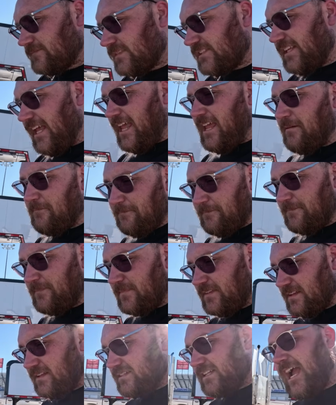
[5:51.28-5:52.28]
Same
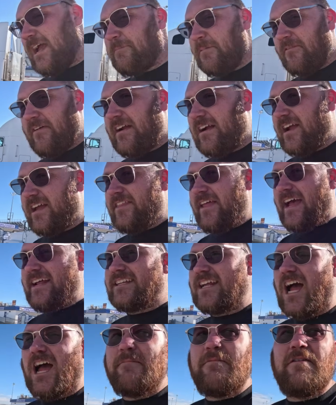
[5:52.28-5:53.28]
type of area.
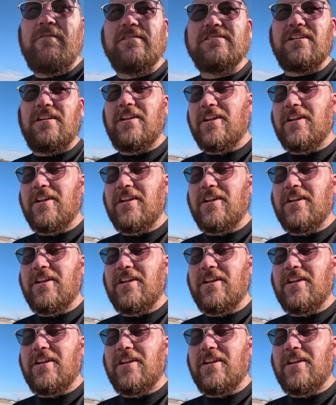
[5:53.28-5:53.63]
That time it was a